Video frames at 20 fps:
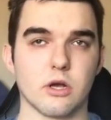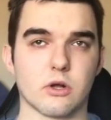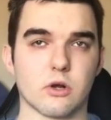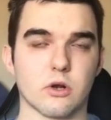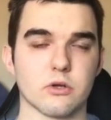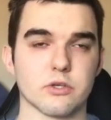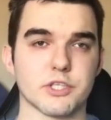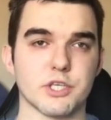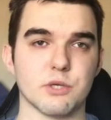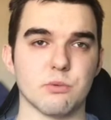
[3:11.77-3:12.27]

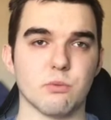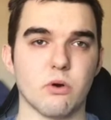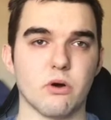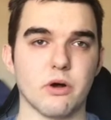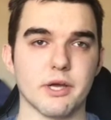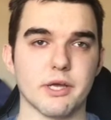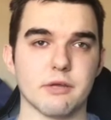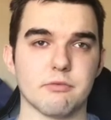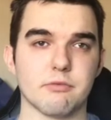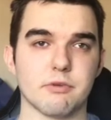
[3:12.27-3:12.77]
glossy
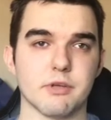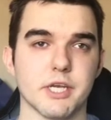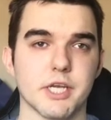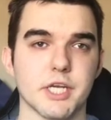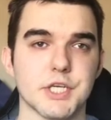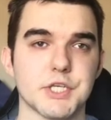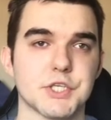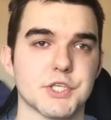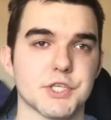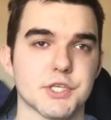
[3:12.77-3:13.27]
white
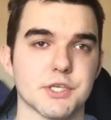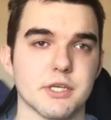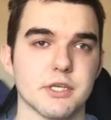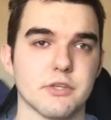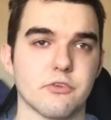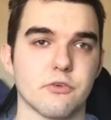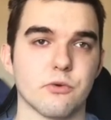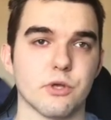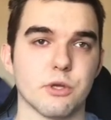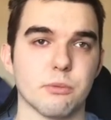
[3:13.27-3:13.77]
finish
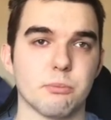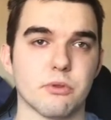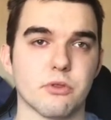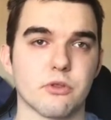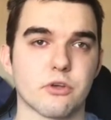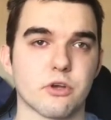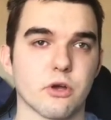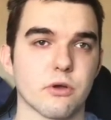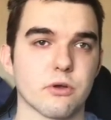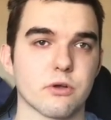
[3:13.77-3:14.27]
until you put
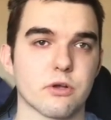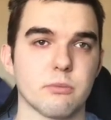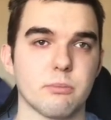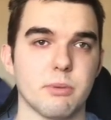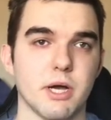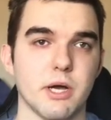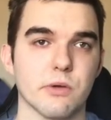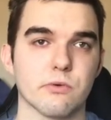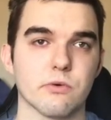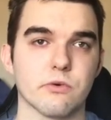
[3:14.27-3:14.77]
the cocoa
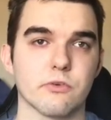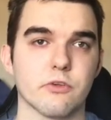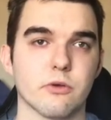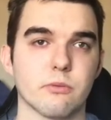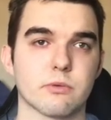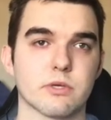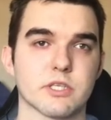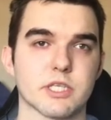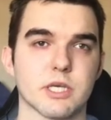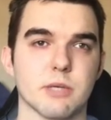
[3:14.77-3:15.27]
powder on
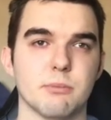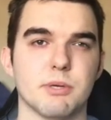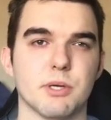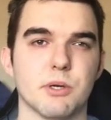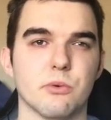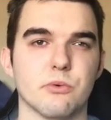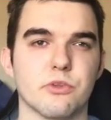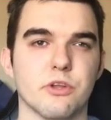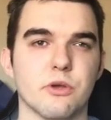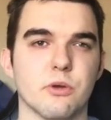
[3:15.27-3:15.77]
top, because some
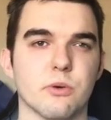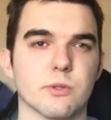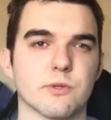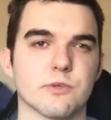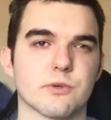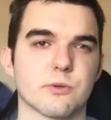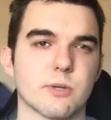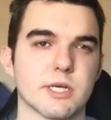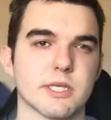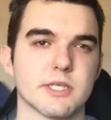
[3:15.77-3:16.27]
people didn't
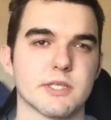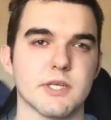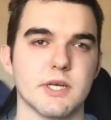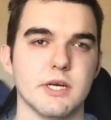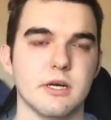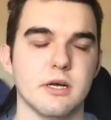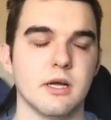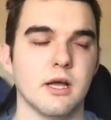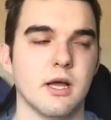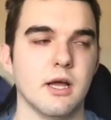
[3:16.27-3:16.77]
always request
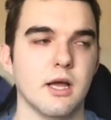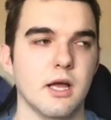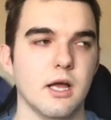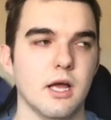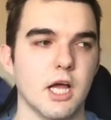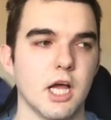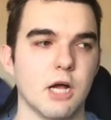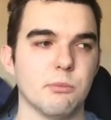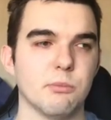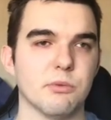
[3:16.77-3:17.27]
that.
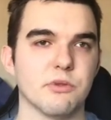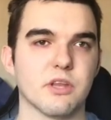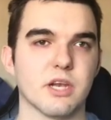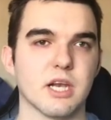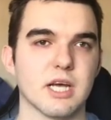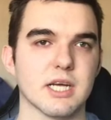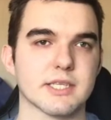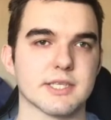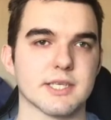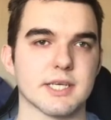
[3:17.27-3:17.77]
And with the
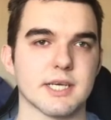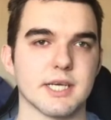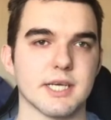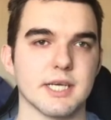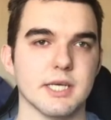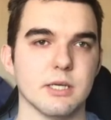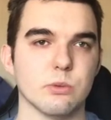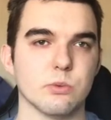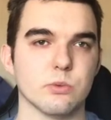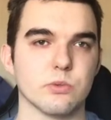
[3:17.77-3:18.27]
latte,
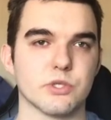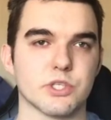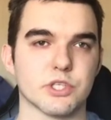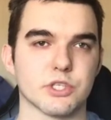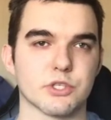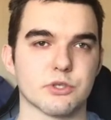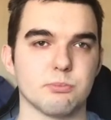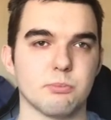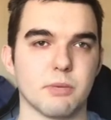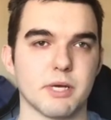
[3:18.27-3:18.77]
it was
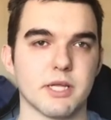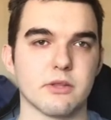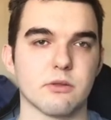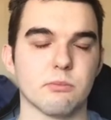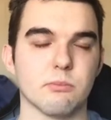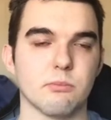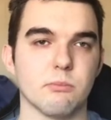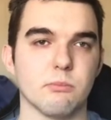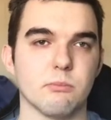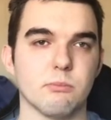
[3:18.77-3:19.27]
just make
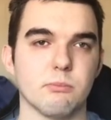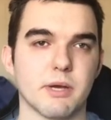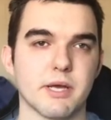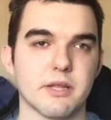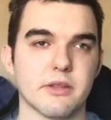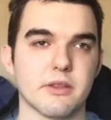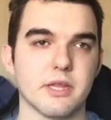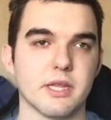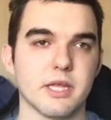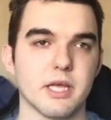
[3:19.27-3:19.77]

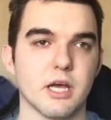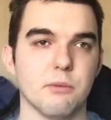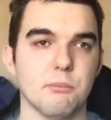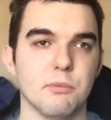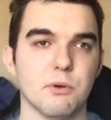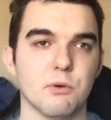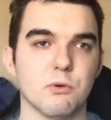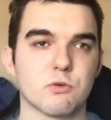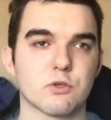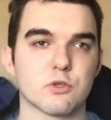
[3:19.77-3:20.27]
the
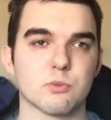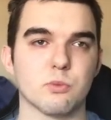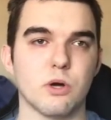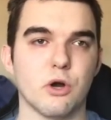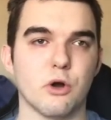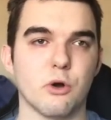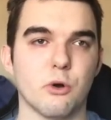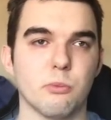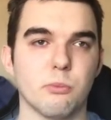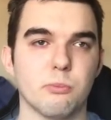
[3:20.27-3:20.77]
milk
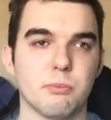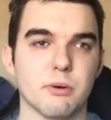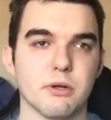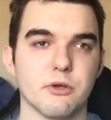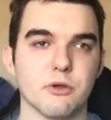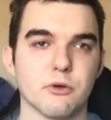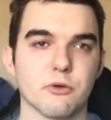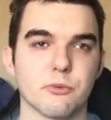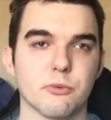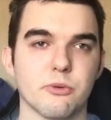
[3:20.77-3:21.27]
swirl,
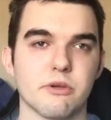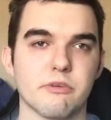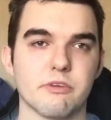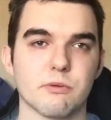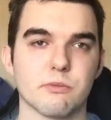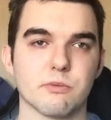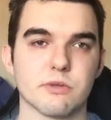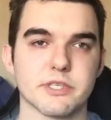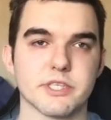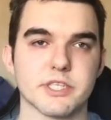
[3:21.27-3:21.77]
but not do
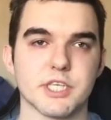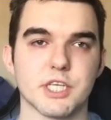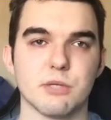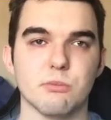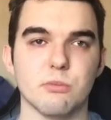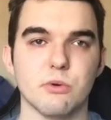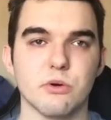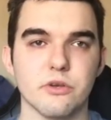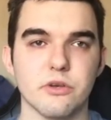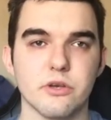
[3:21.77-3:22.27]
anything with the
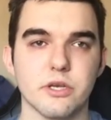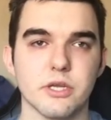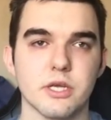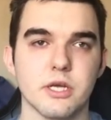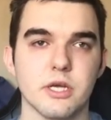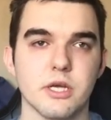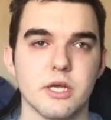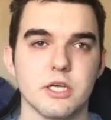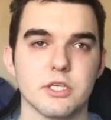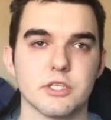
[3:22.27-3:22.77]
steam wand.
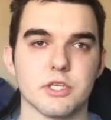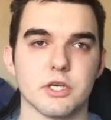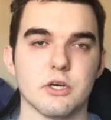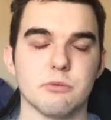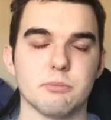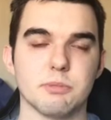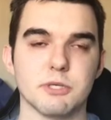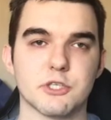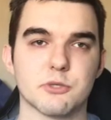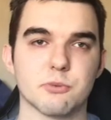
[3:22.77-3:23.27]
So it
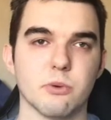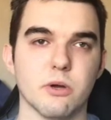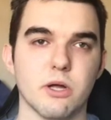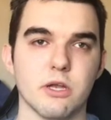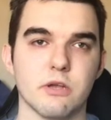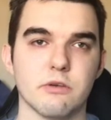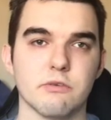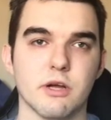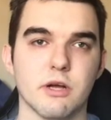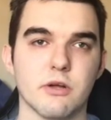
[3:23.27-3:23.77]
would be
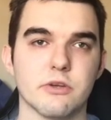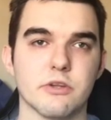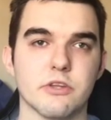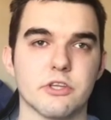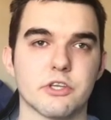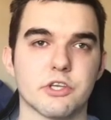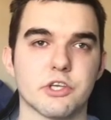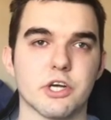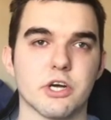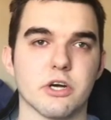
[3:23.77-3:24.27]
swirling around
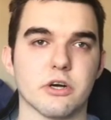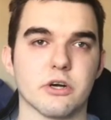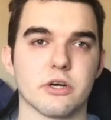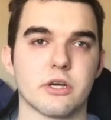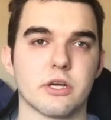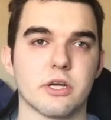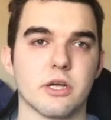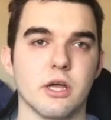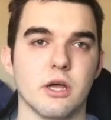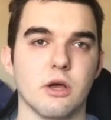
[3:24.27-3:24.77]
in the
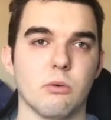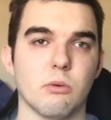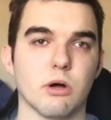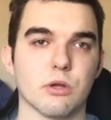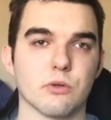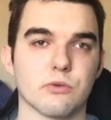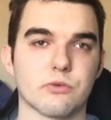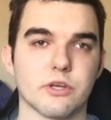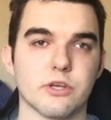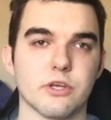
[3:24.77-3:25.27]
jug
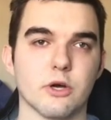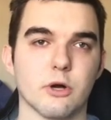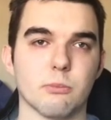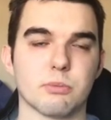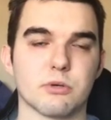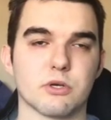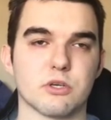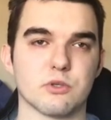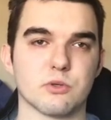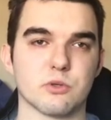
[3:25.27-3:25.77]
while it was getting hot,
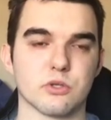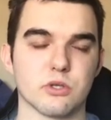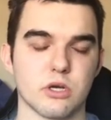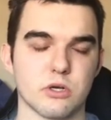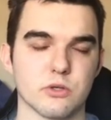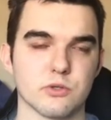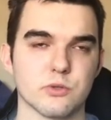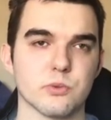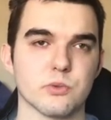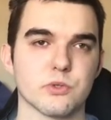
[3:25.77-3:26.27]
because
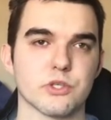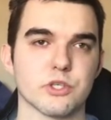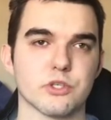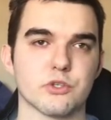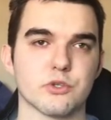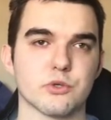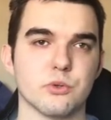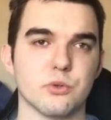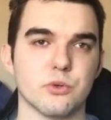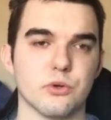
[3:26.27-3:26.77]
I was also
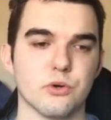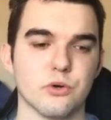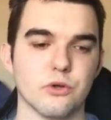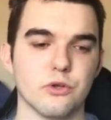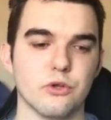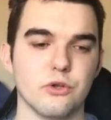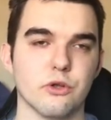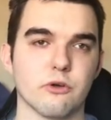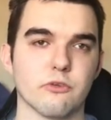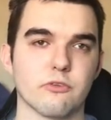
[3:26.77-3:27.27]

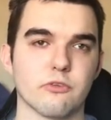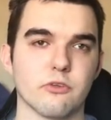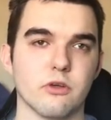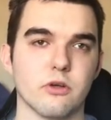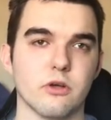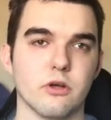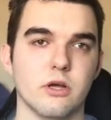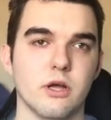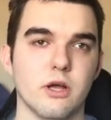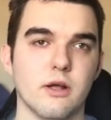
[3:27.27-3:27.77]
taught not
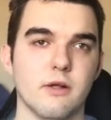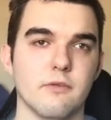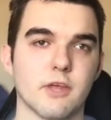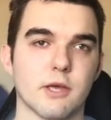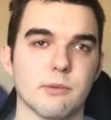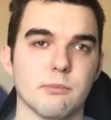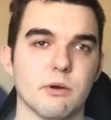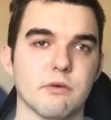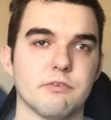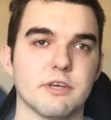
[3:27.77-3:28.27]
to
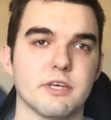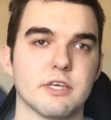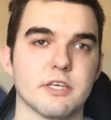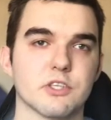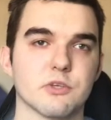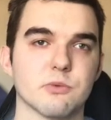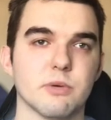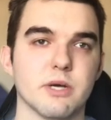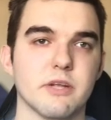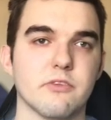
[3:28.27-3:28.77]
take my
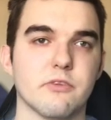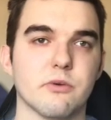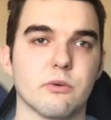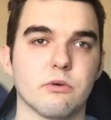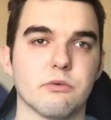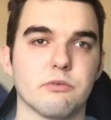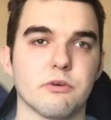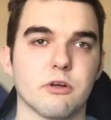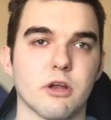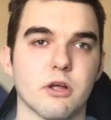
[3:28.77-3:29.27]
fingers away
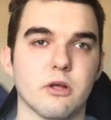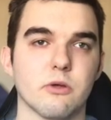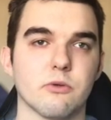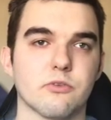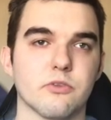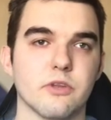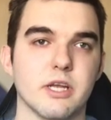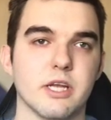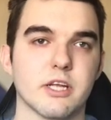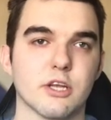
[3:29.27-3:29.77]
until it felt like it
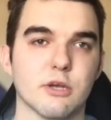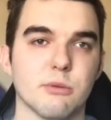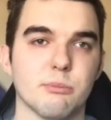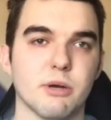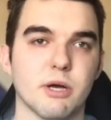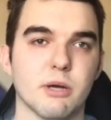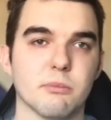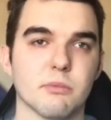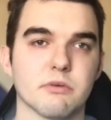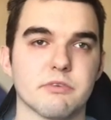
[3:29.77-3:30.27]
was nearly going to
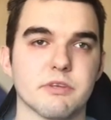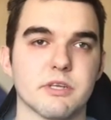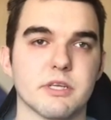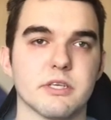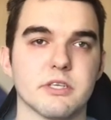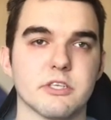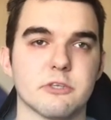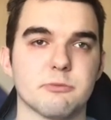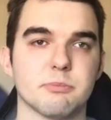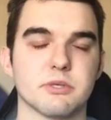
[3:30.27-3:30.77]
burn my
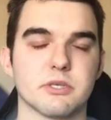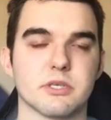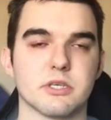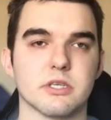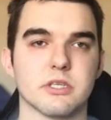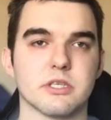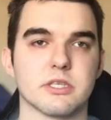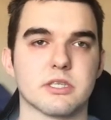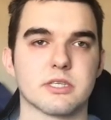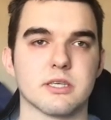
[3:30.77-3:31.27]
fingers,
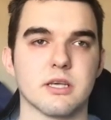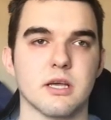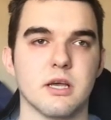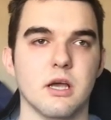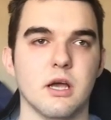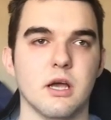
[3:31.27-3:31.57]
because